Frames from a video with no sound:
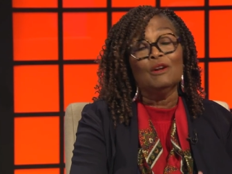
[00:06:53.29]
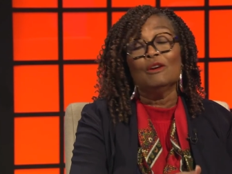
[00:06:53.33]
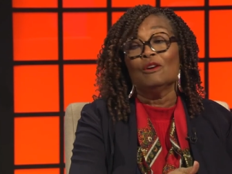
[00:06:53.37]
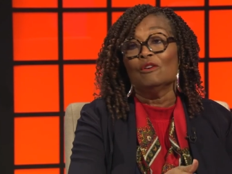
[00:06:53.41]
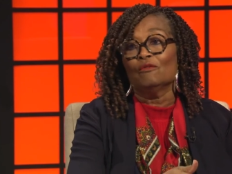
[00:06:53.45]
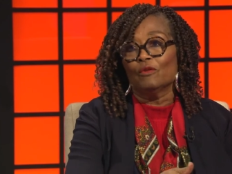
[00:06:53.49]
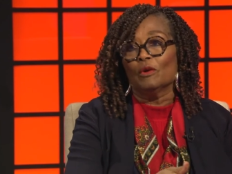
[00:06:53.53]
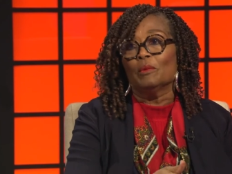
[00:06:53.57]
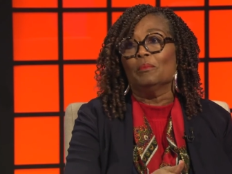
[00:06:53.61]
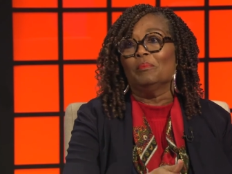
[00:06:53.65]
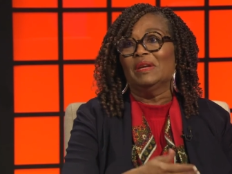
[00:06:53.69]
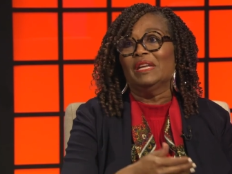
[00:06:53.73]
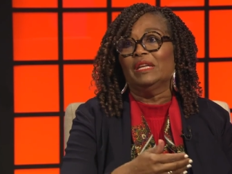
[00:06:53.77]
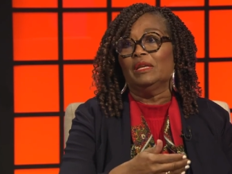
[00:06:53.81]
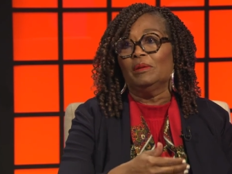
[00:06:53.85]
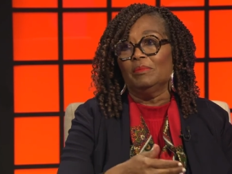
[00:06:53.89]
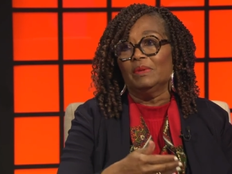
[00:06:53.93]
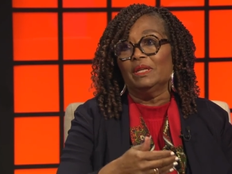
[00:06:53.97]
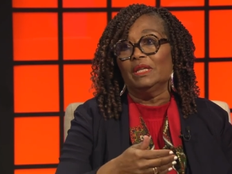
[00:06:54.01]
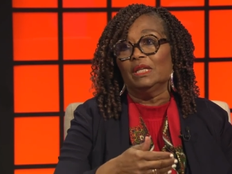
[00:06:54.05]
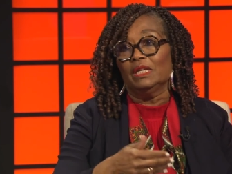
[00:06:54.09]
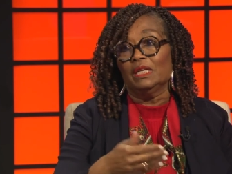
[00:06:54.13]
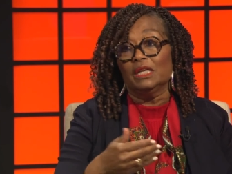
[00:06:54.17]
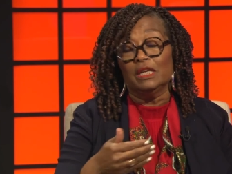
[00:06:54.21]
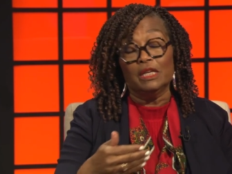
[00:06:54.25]
for many,
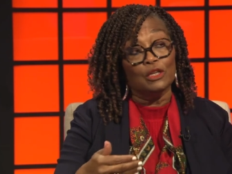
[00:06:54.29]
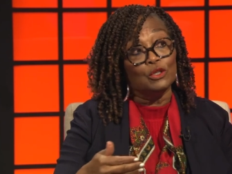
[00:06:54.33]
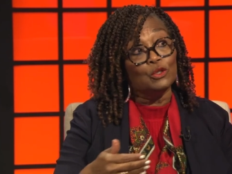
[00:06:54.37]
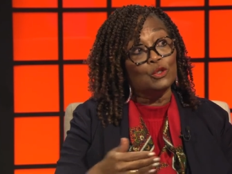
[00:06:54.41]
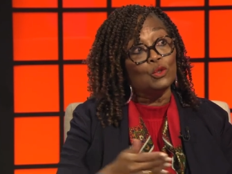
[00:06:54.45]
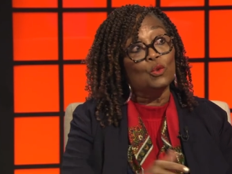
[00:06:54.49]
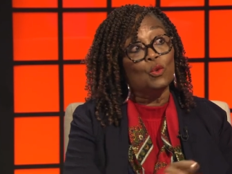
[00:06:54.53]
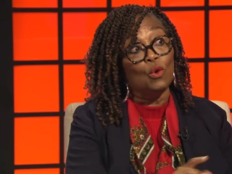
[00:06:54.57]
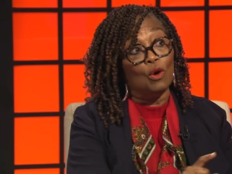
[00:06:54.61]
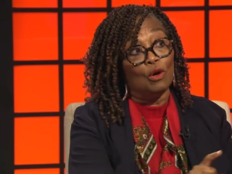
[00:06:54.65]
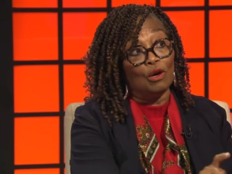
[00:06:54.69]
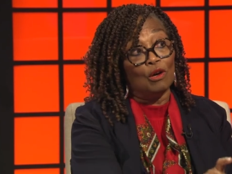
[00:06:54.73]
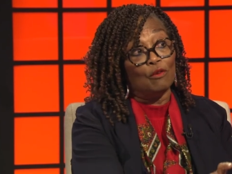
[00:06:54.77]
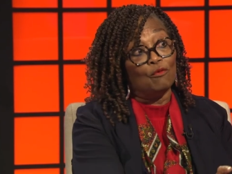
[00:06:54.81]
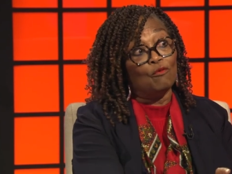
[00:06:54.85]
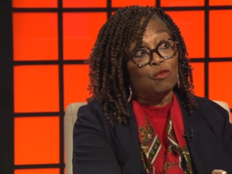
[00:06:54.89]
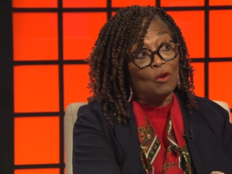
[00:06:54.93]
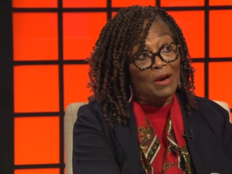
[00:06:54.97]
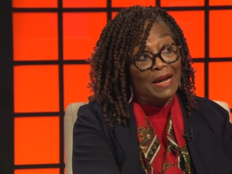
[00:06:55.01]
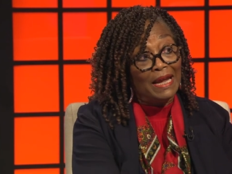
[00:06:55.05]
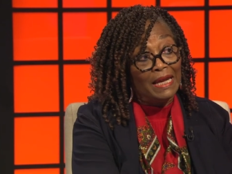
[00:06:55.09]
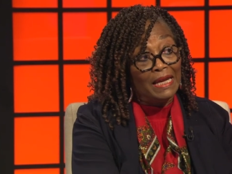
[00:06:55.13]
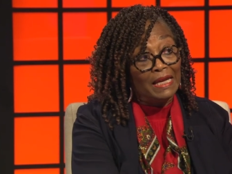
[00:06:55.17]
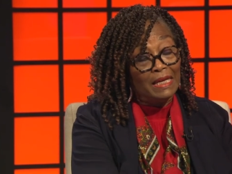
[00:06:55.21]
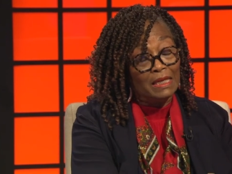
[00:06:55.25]
many years who are
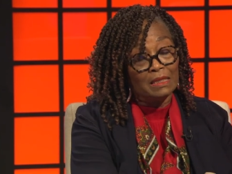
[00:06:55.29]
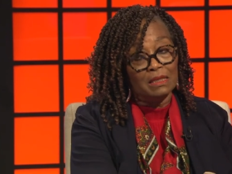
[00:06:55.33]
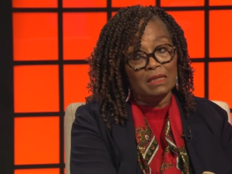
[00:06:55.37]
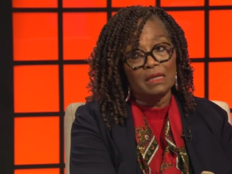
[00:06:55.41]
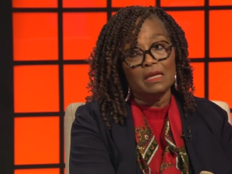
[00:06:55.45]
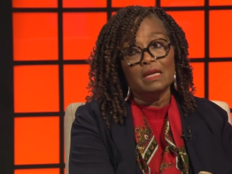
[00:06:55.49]
afraid